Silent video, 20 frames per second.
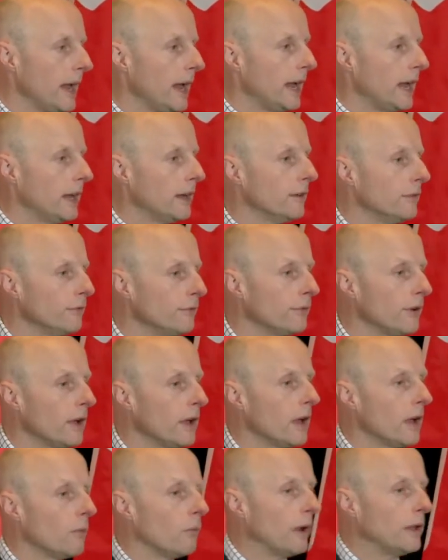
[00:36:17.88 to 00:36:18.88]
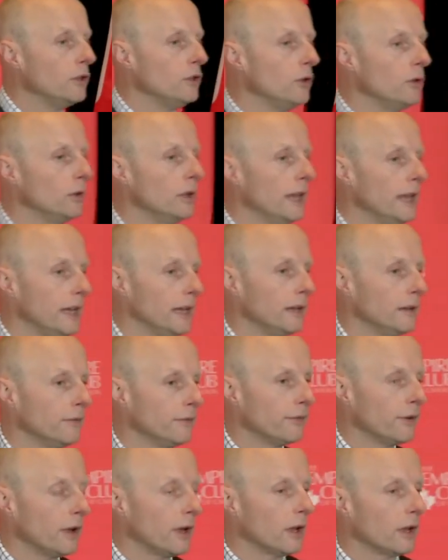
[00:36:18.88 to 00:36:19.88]
if when you
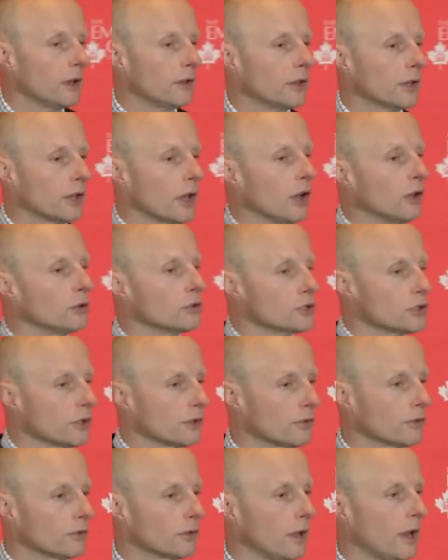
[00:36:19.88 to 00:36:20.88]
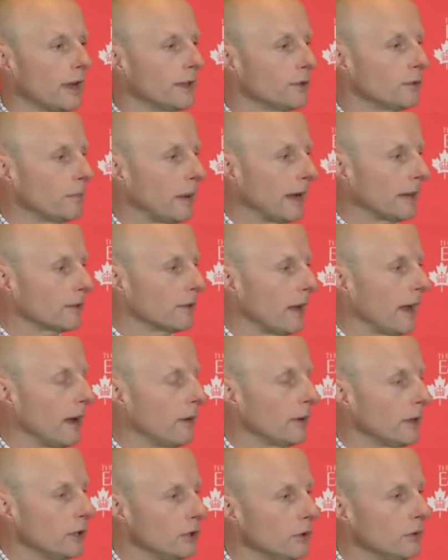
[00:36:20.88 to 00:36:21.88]
leave, the culture slides back to
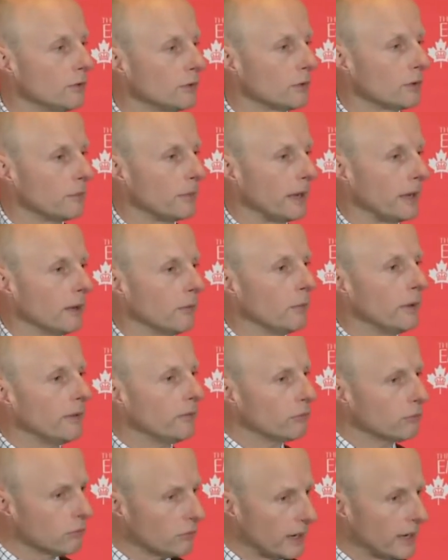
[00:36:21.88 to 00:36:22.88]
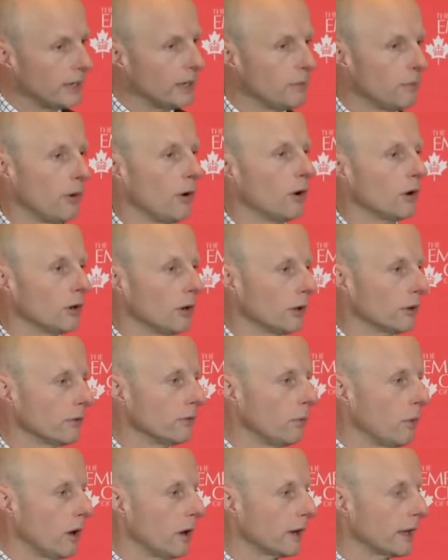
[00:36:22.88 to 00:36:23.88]
how it used to be. And we've really put a lot
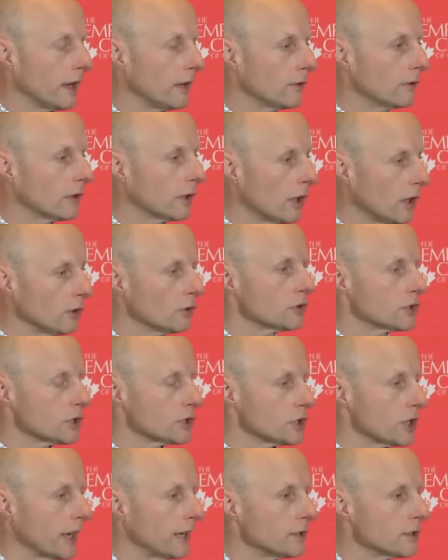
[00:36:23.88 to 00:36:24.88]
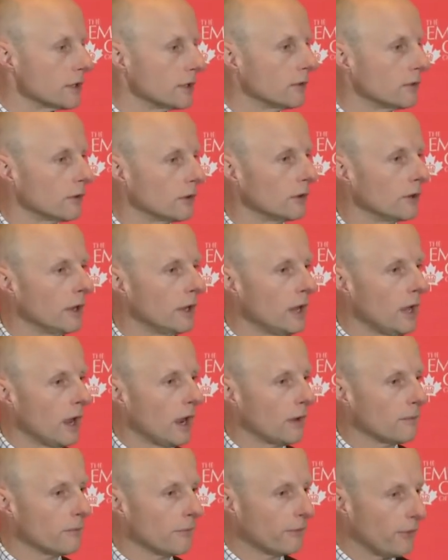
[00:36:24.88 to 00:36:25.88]
of work into culture change, into
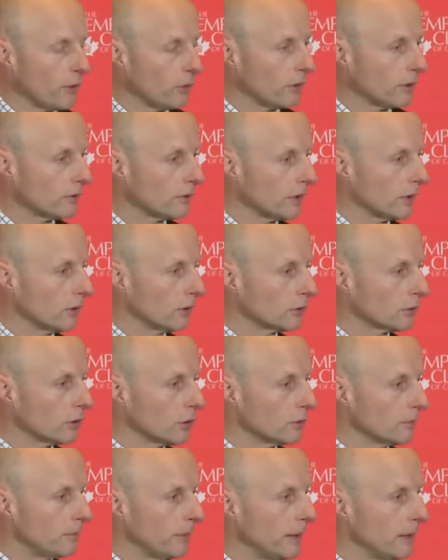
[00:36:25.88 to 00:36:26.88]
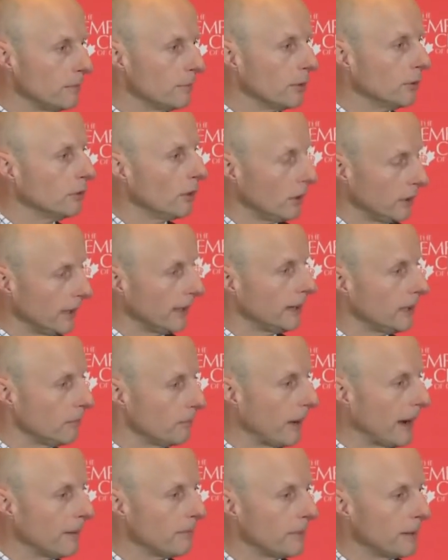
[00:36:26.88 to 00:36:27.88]
um, focusing on good people, not letting
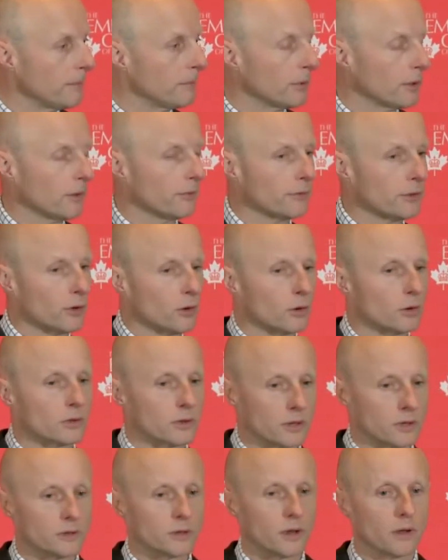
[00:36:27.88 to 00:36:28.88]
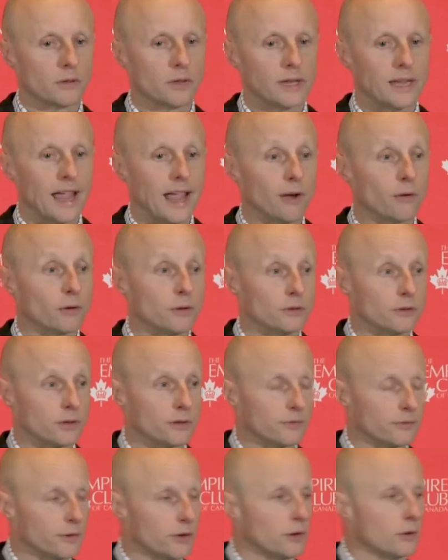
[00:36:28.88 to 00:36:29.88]
bad people off the hook, the, you know, the errant
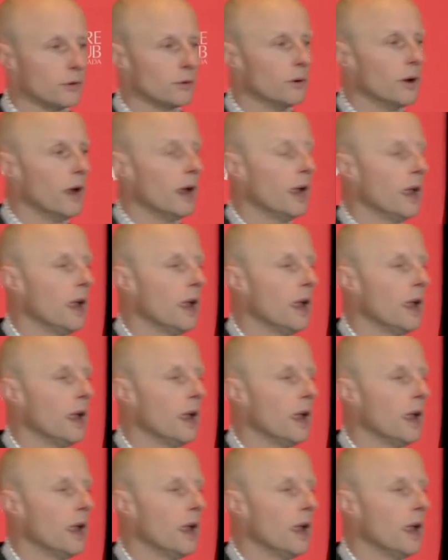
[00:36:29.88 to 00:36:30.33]
few,